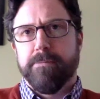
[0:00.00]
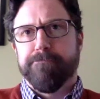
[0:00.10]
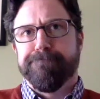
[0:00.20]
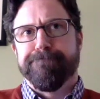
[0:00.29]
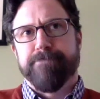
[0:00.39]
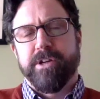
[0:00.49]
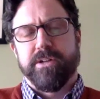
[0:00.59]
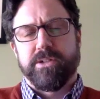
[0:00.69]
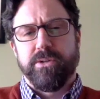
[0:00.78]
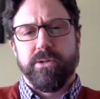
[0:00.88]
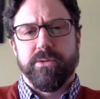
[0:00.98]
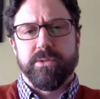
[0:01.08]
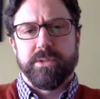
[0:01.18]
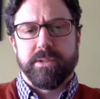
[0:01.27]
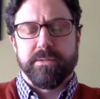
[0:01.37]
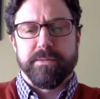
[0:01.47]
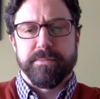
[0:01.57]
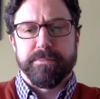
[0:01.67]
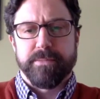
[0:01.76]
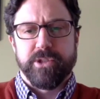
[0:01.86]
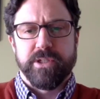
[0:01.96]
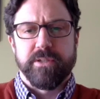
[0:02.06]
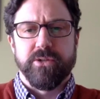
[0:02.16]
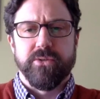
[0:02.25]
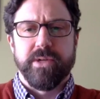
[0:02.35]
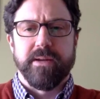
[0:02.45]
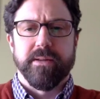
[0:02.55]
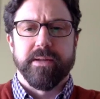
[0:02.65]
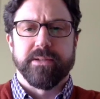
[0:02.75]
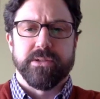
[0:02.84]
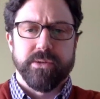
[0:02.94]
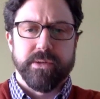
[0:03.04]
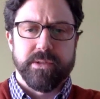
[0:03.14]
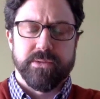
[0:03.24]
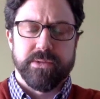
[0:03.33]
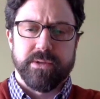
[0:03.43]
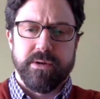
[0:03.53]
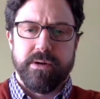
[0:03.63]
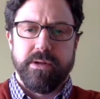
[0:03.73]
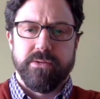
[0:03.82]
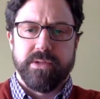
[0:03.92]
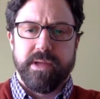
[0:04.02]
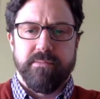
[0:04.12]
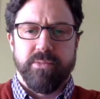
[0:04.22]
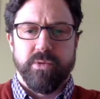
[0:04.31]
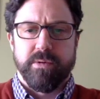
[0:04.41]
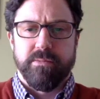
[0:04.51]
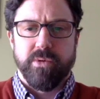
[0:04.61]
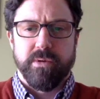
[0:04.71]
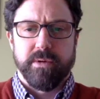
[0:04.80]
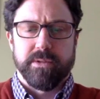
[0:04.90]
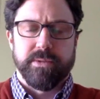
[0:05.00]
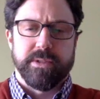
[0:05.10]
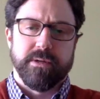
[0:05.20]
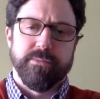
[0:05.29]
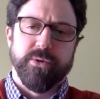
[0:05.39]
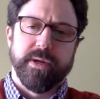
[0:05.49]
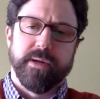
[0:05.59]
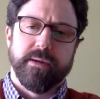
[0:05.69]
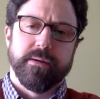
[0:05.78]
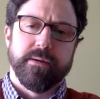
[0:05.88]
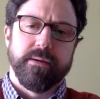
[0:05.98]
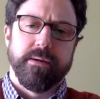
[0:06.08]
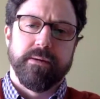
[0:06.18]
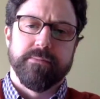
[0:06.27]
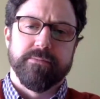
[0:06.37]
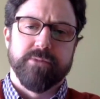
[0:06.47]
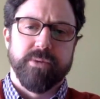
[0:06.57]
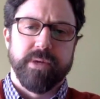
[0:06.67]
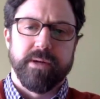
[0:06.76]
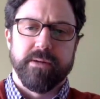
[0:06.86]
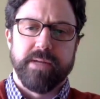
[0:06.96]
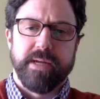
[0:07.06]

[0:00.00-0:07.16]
We also use some Gen 2 data lake storage. We're starting to use that more and more as we start bringing what we